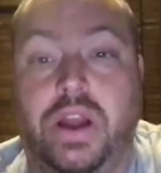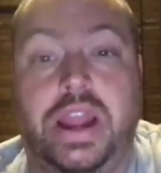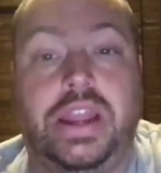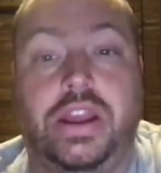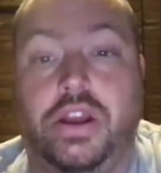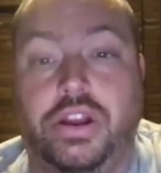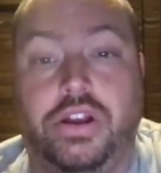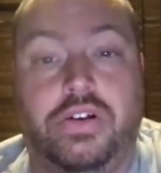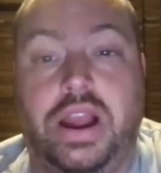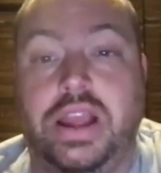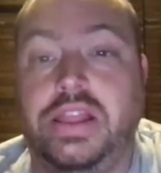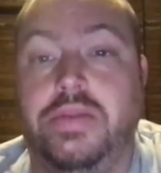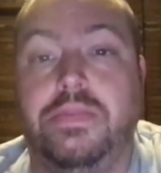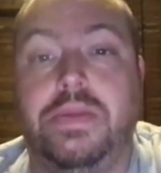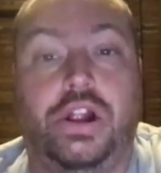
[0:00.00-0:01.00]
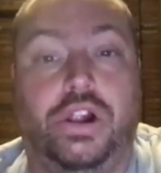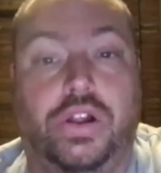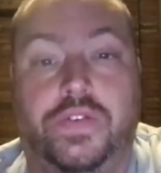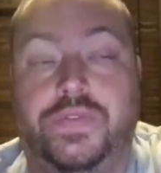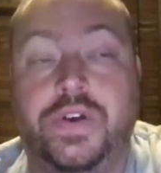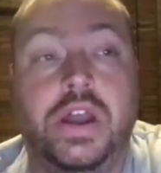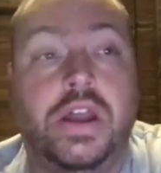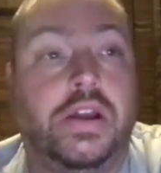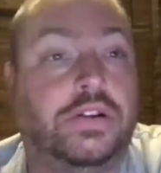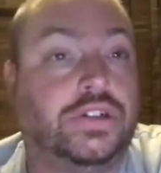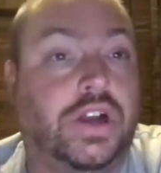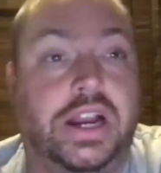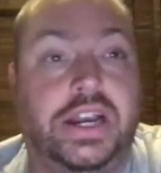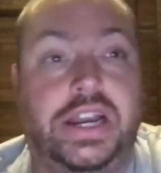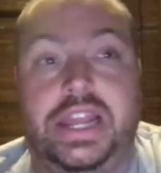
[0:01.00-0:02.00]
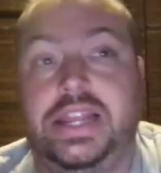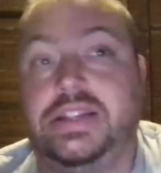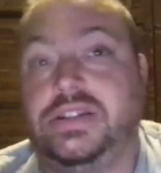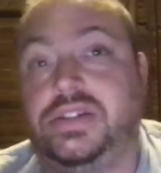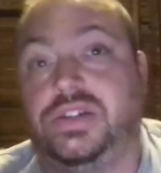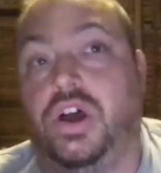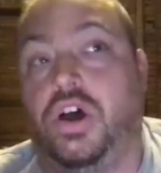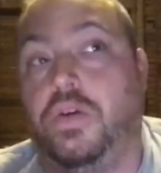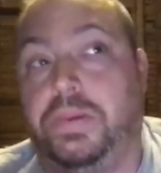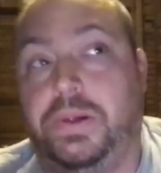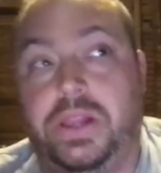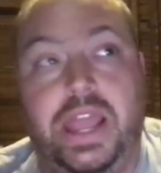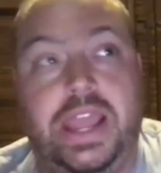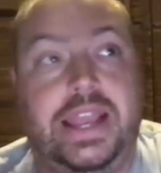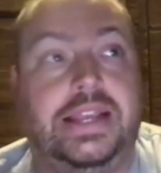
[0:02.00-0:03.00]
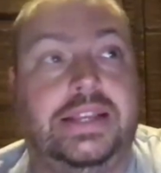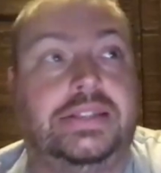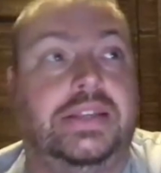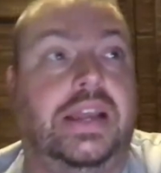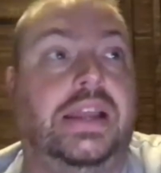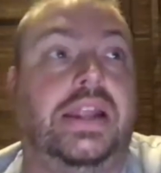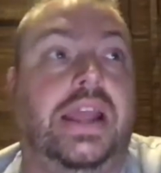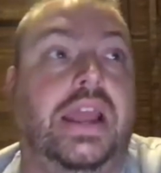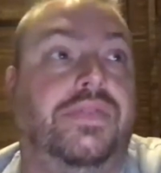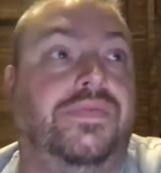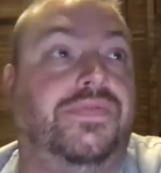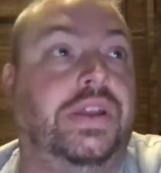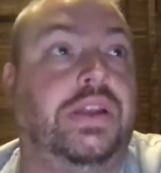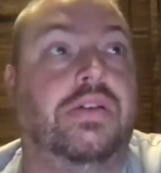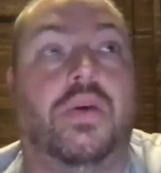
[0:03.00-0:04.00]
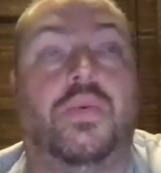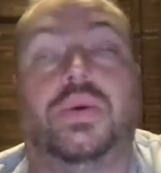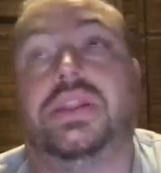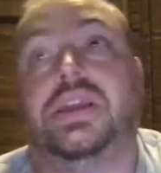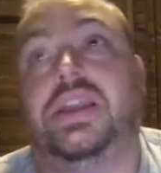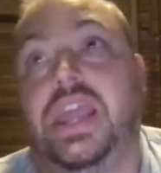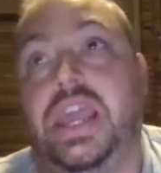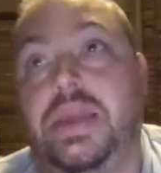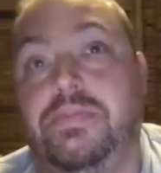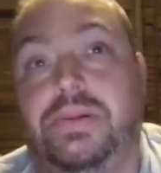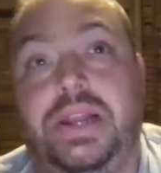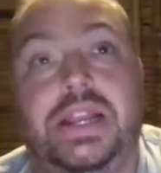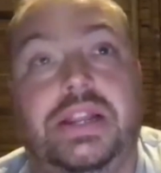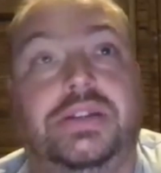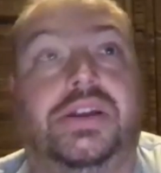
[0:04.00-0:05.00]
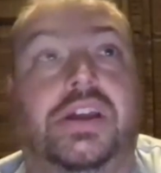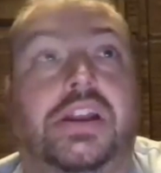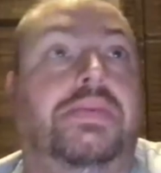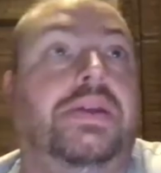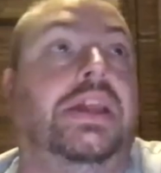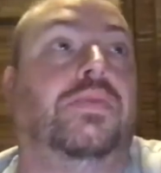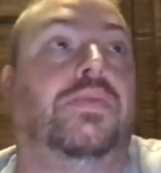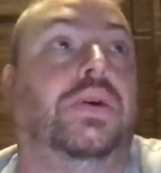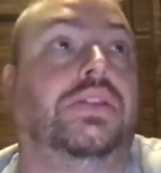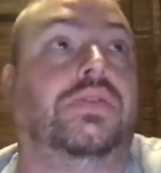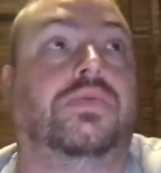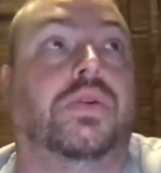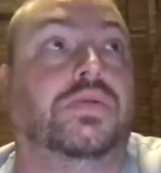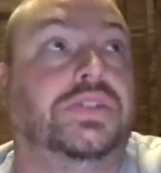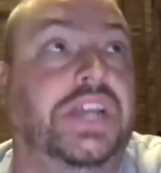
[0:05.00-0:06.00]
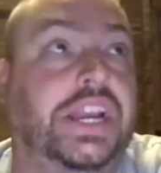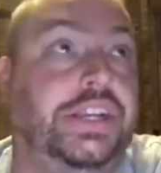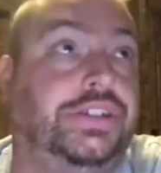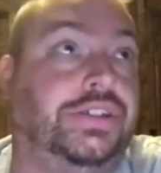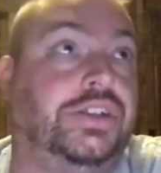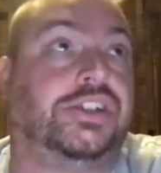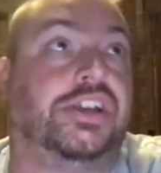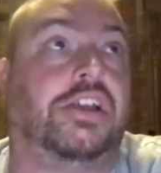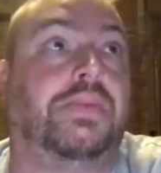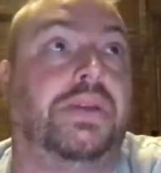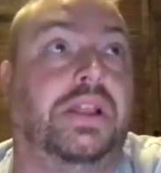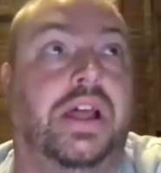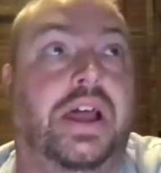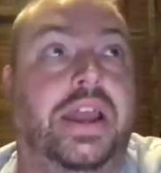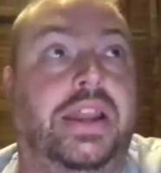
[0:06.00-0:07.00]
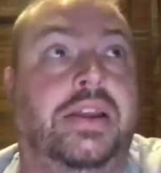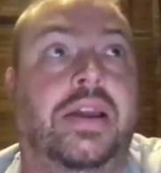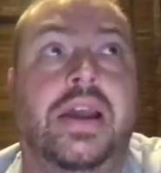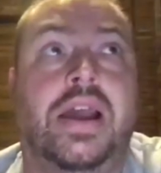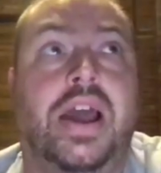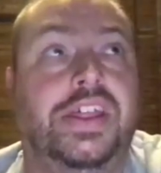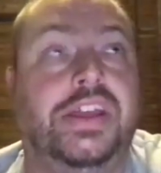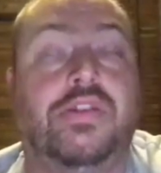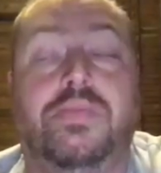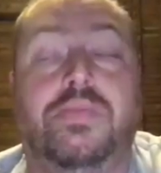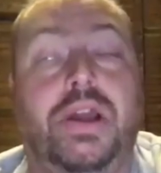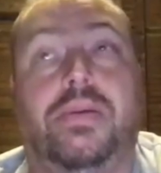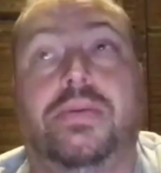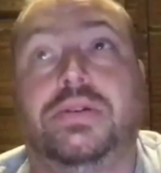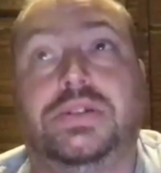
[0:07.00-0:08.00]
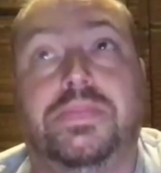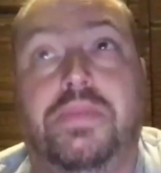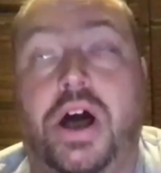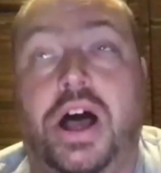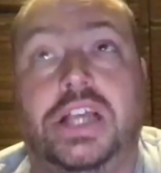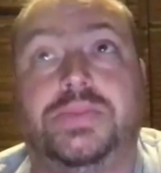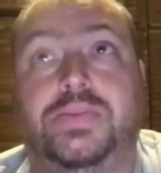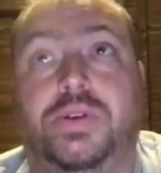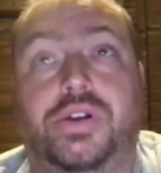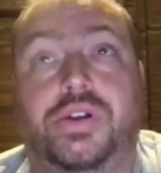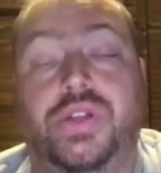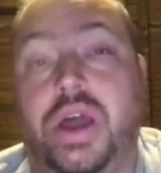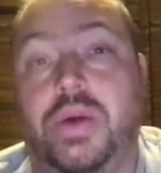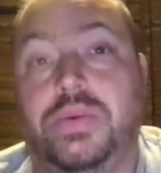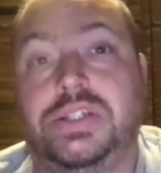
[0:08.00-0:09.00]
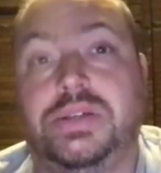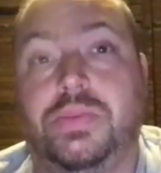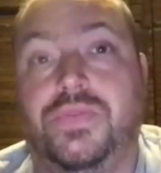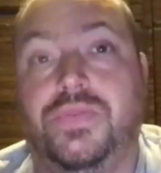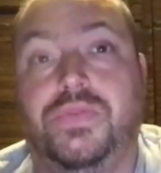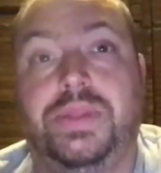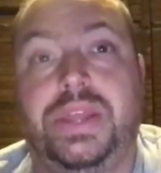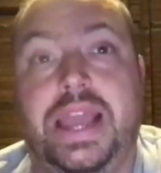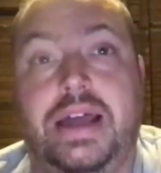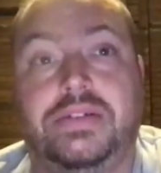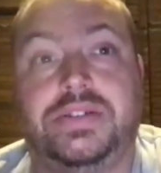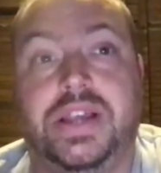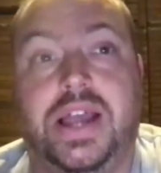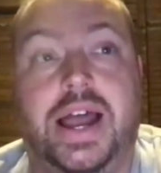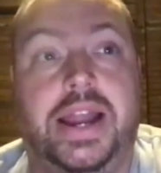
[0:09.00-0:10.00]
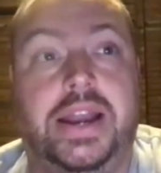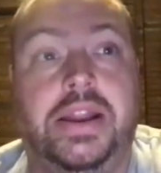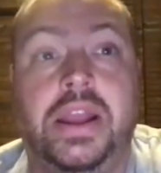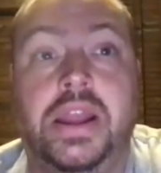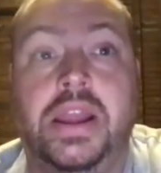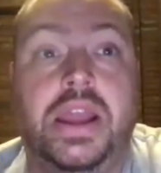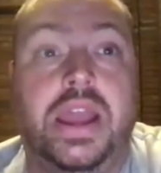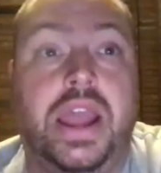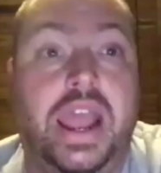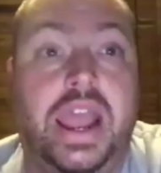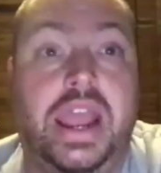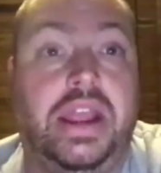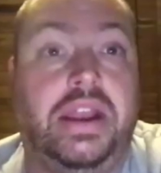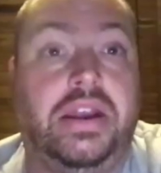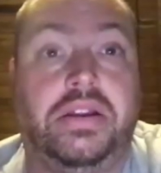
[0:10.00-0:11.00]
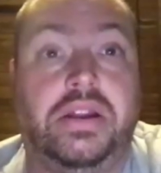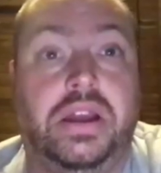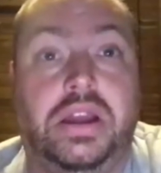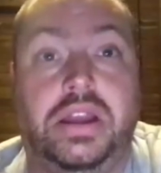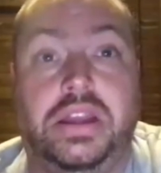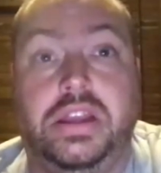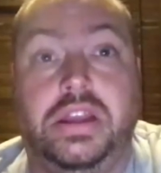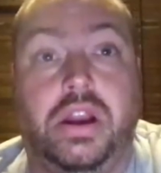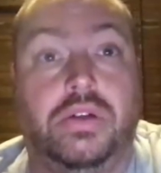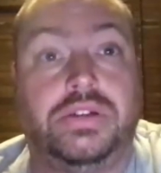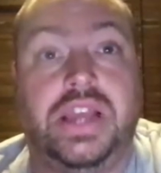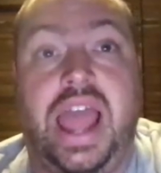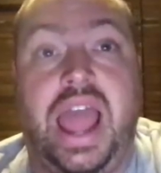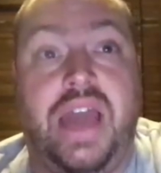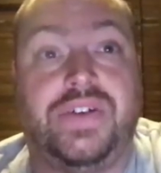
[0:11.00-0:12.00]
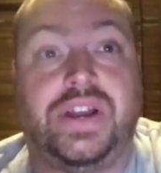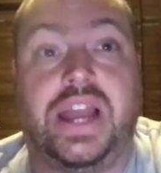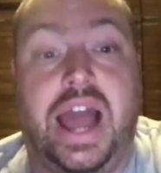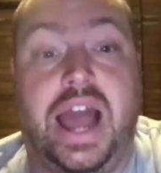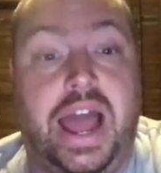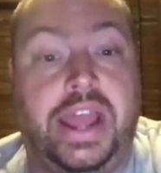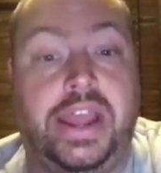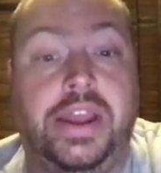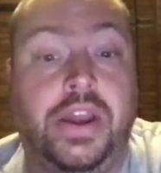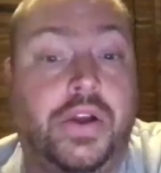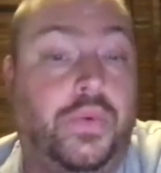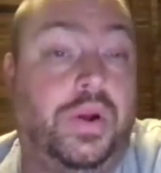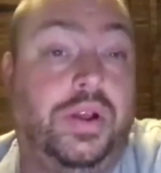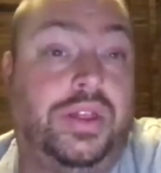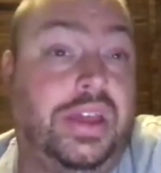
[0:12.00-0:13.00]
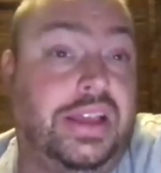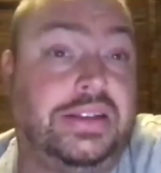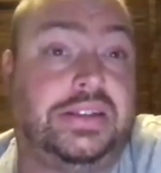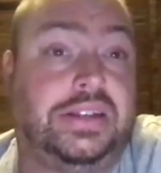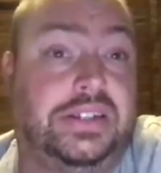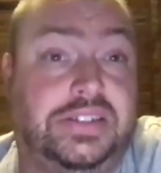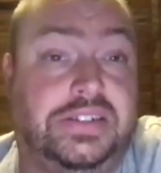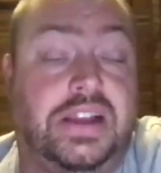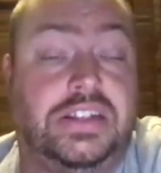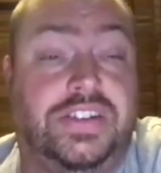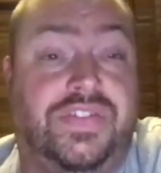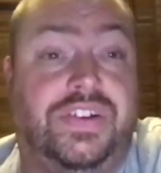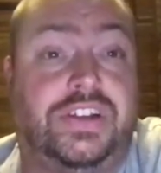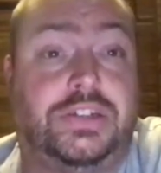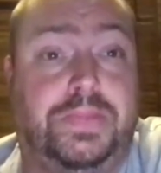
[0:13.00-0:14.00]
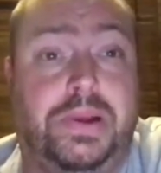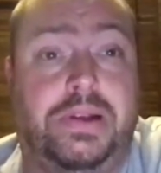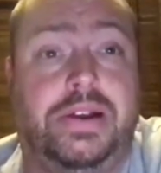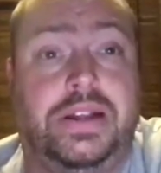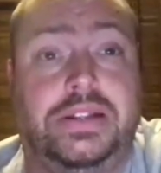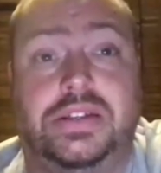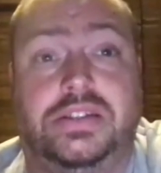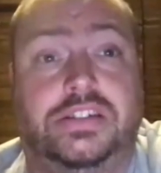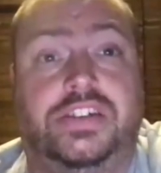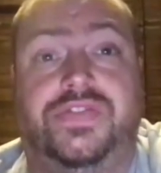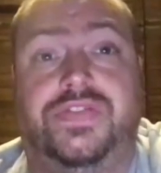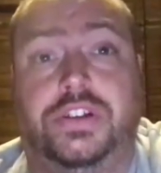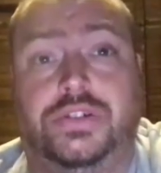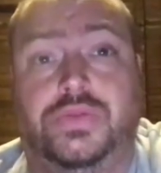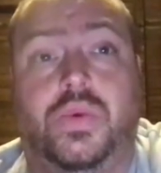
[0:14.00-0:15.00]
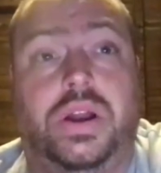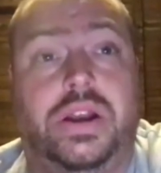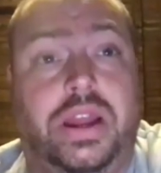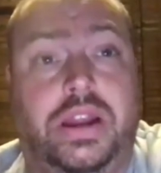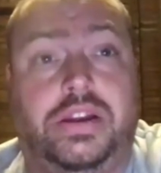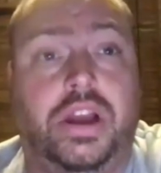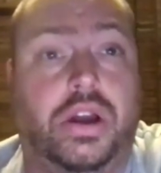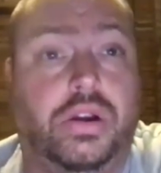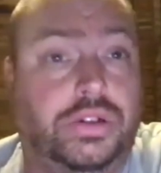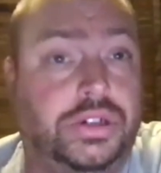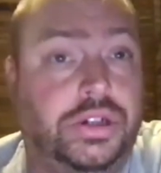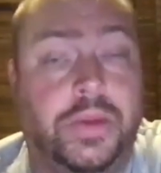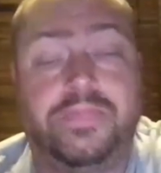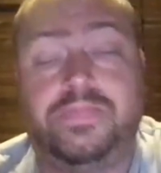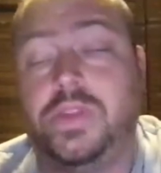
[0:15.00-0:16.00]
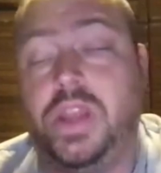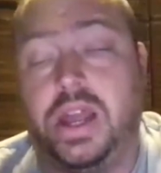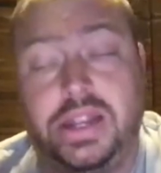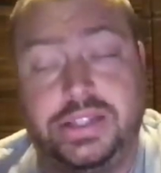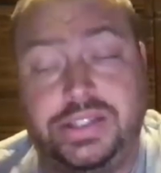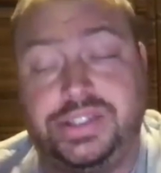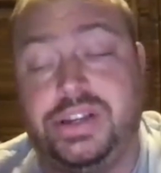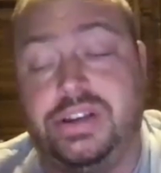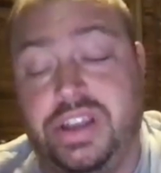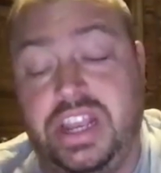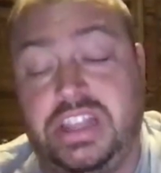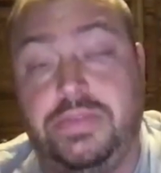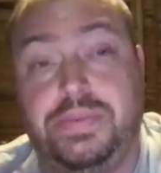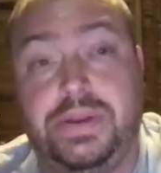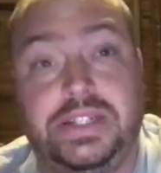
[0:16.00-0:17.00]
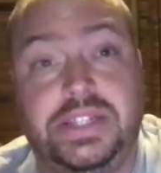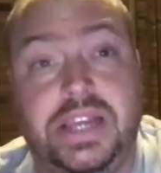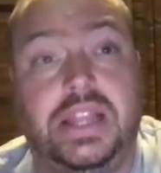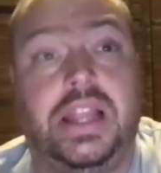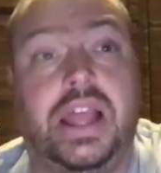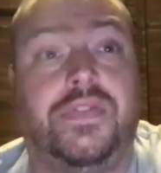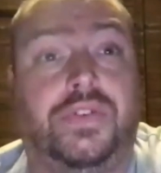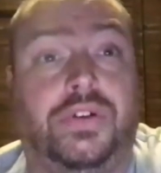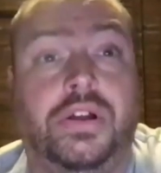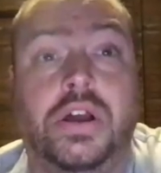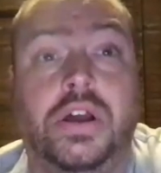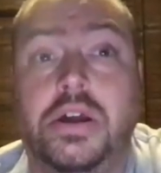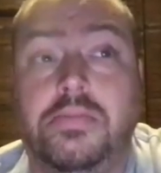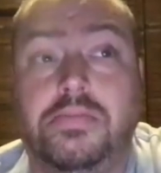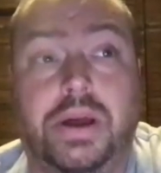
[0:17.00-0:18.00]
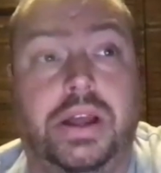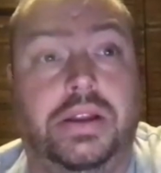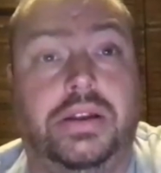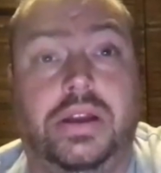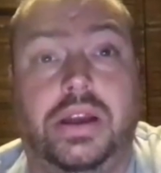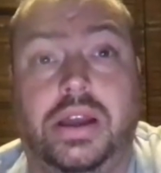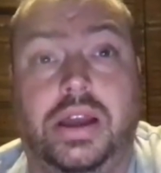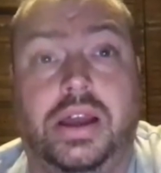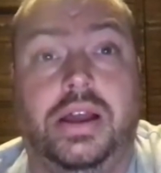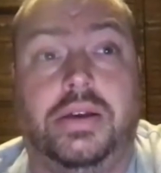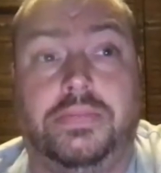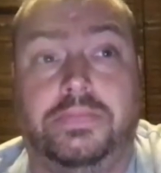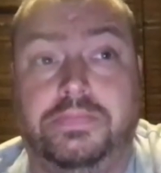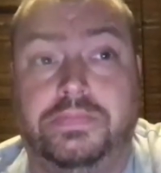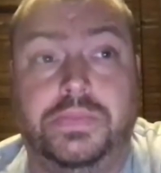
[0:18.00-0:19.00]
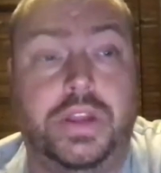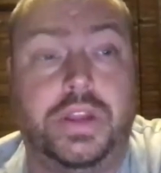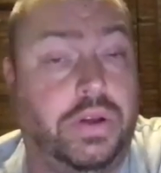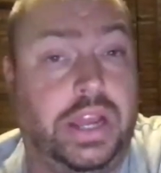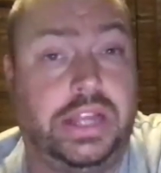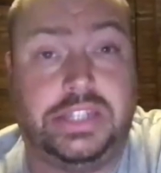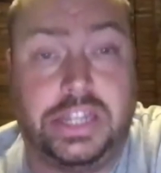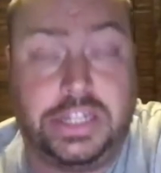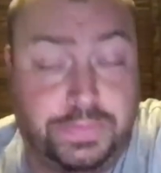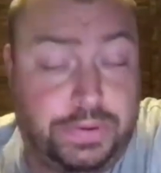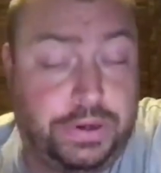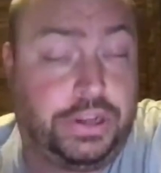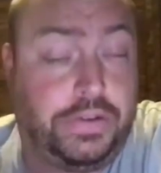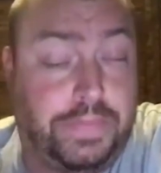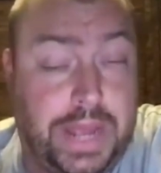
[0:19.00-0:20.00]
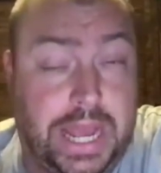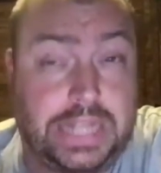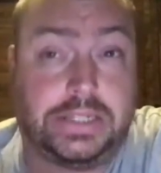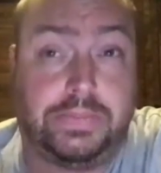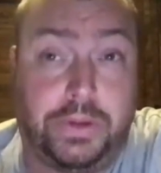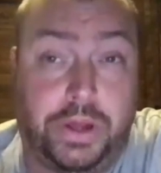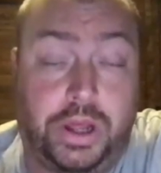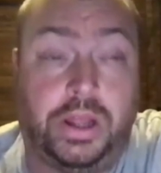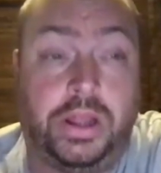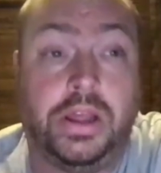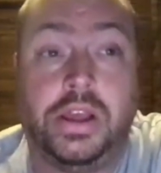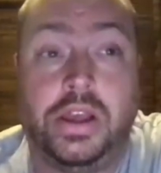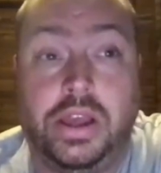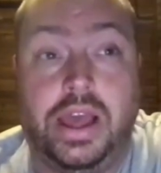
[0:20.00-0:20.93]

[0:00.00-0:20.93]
Right, you know, you're right in the middle of trying to install plays and and figure out what the game plan is going to be and what the rotation is going to be like. I think it would be almost impossible to do that with someone from the outside, and you know to have a guy with his extensive experience as a Division One head coach, not necessarily at the Big Ten level, but uh, you know A10's pretty good basketball.